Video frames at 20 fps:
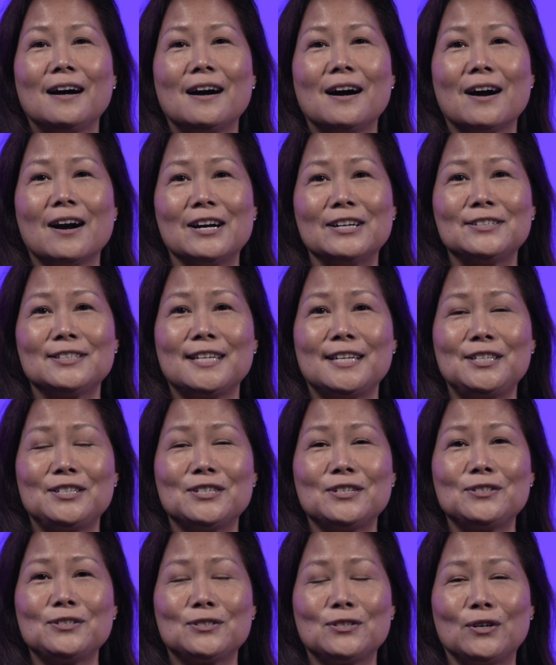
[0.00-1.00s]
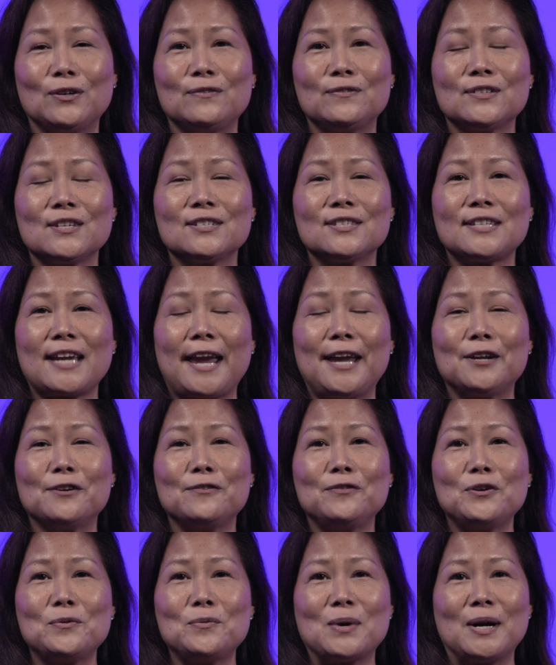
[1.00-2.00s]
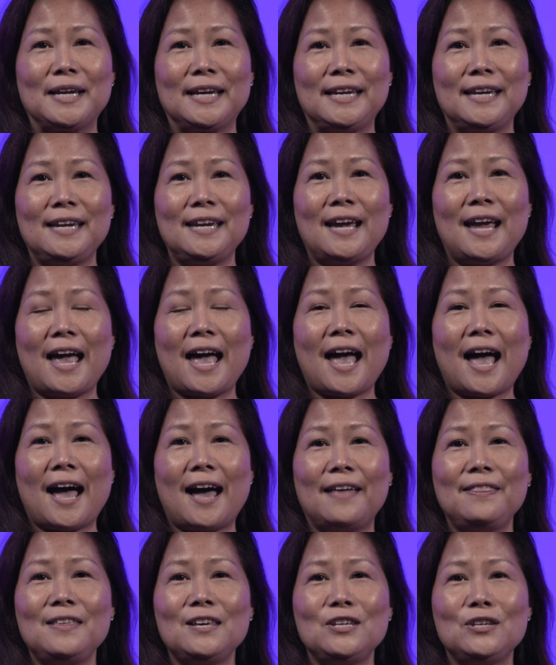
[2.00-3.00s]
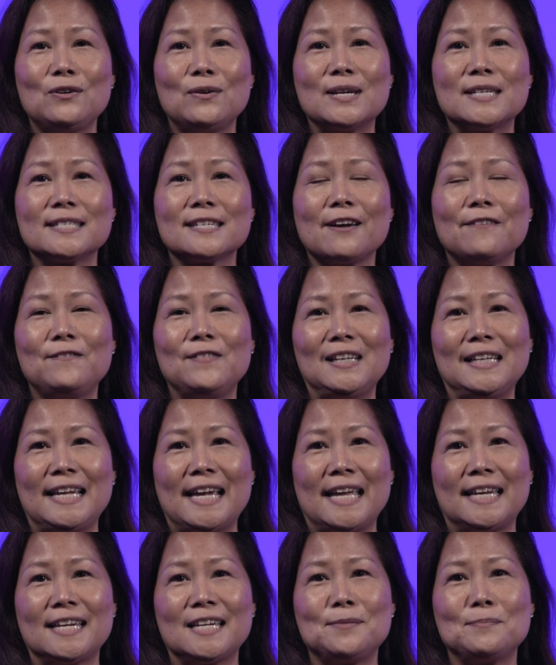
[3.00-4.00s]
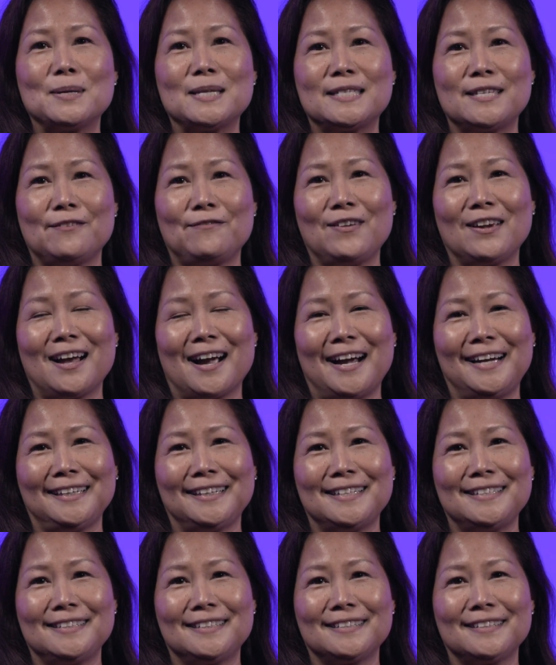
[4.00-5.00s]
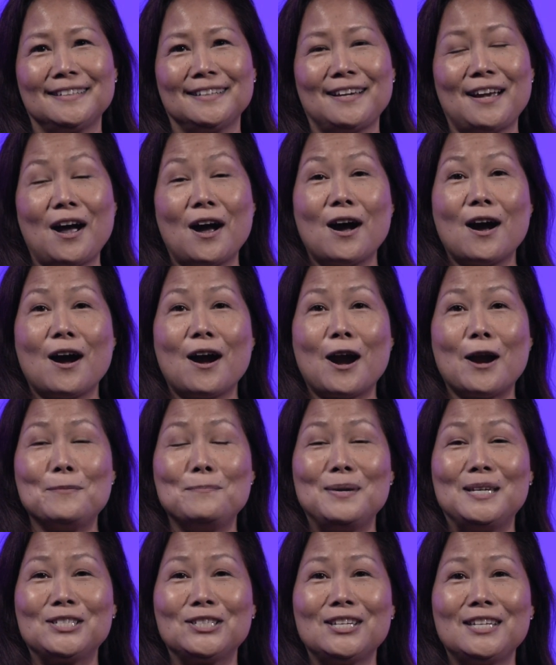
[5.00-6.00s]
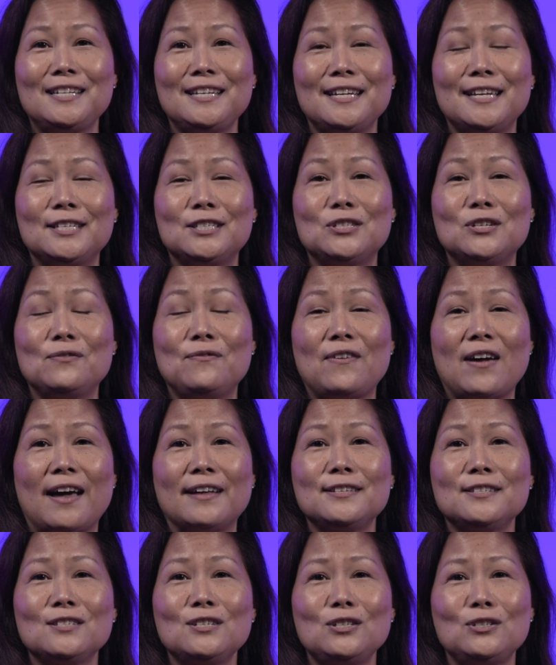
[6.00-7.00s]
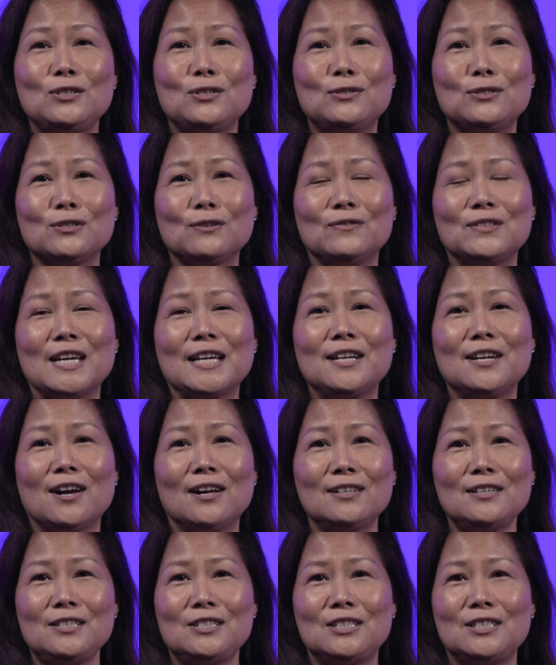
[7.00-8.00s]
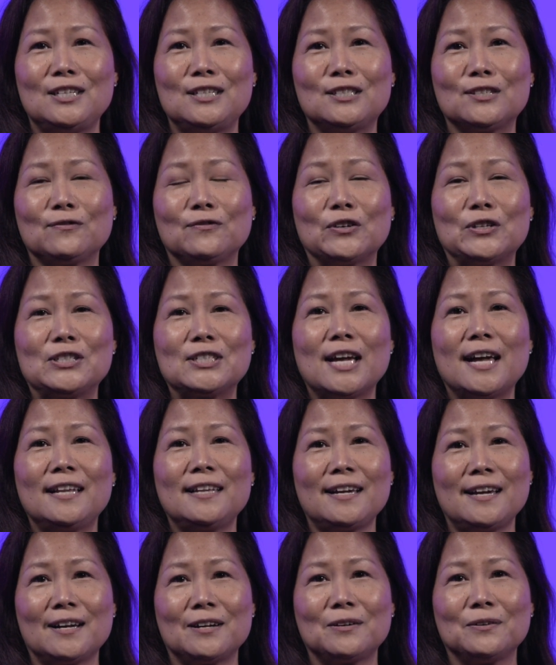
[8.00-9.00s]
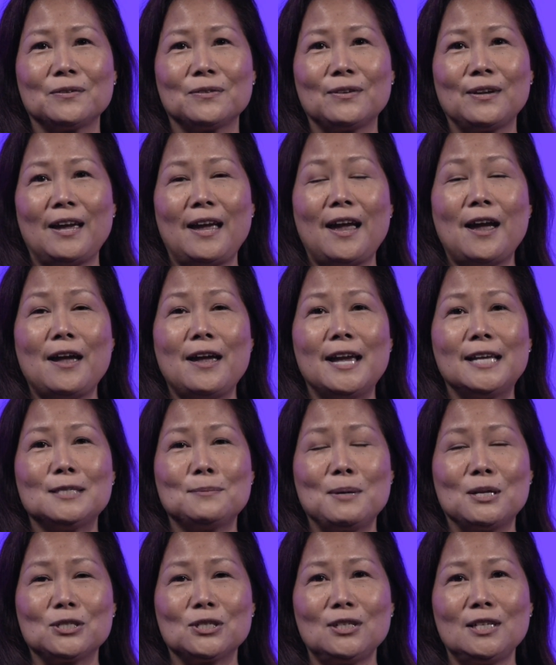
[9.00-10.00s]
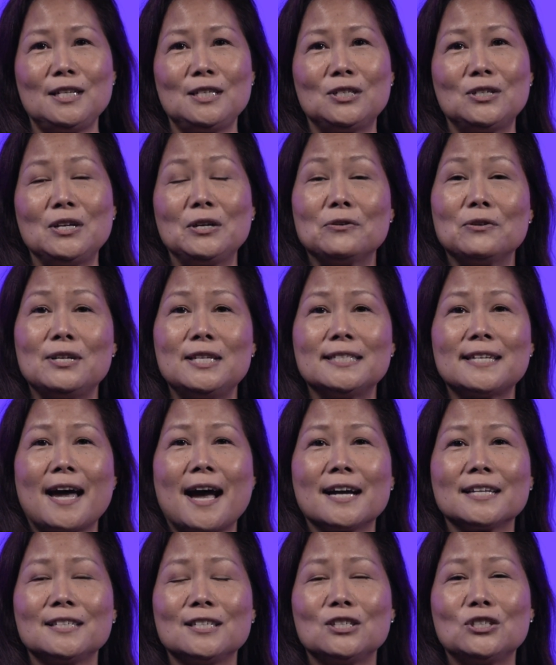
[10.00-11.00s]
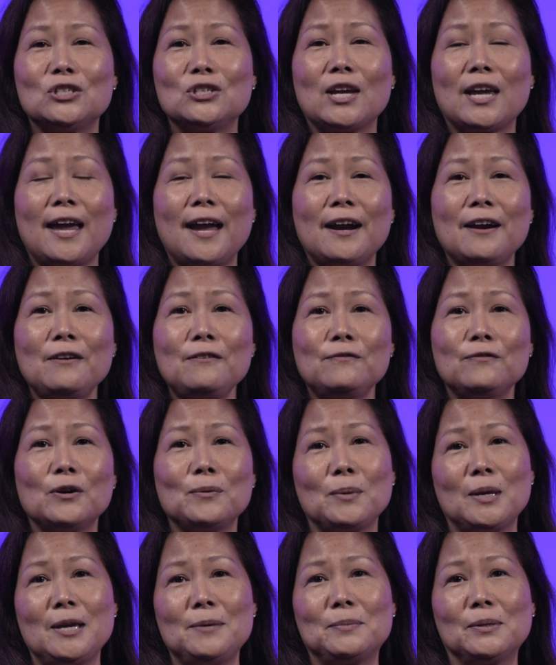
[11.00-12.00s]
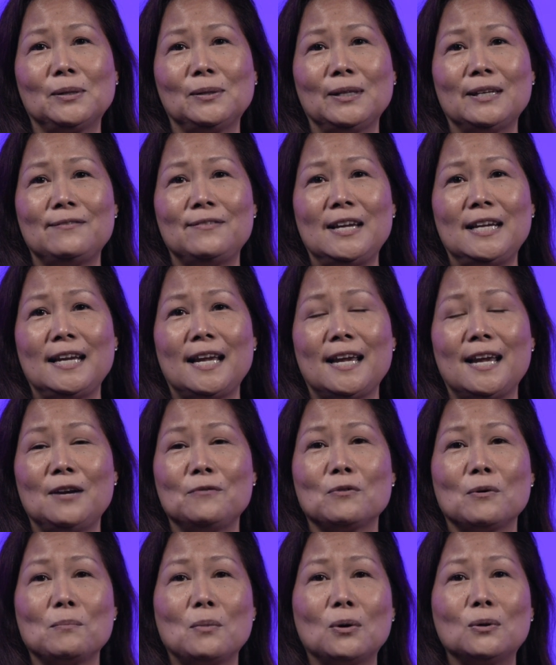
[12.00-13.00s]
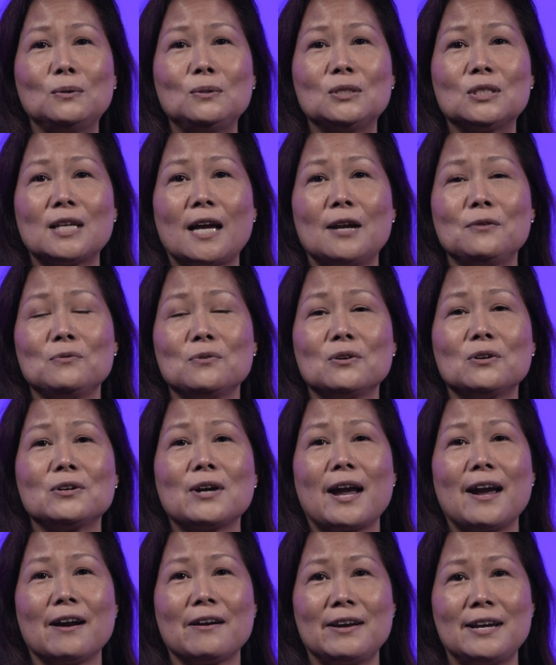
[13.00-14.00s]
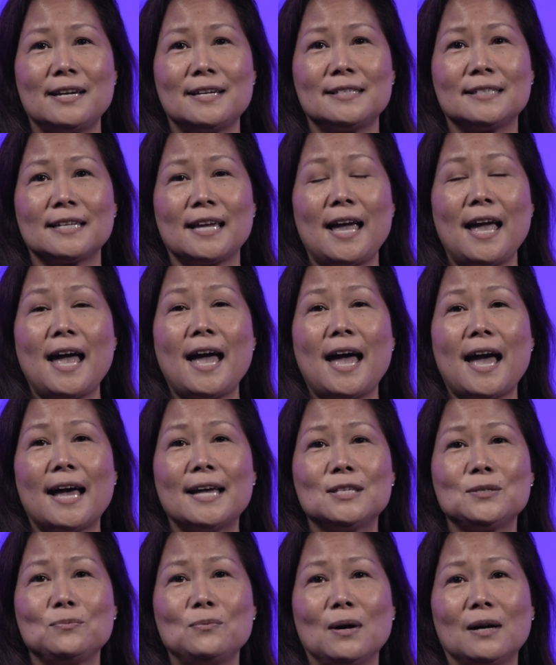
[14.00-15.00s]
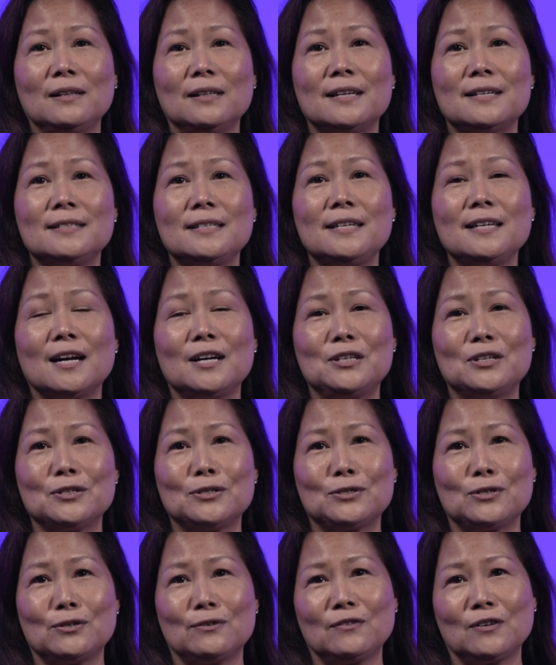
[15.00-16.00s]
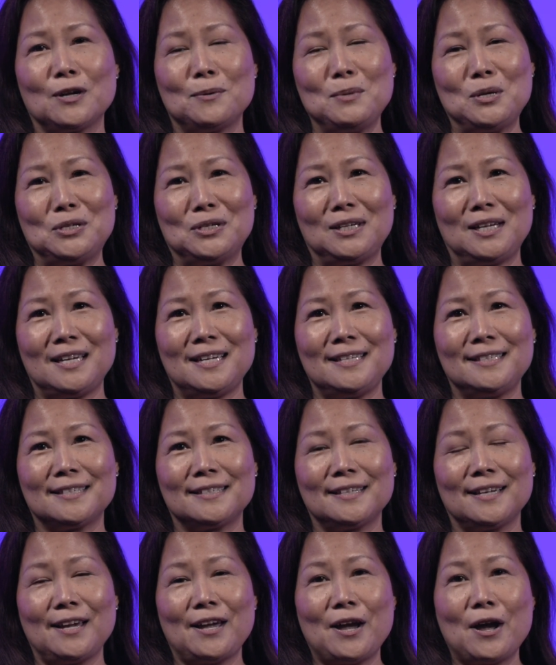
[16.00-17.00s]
Our center serves the state of Hawaii and the U.S.-affiliated Pacific Islands. Our mission is to advance the use of technologies for telehealth, especially to increase access to care for people living in remote and rural areas, as well as the underserved communities.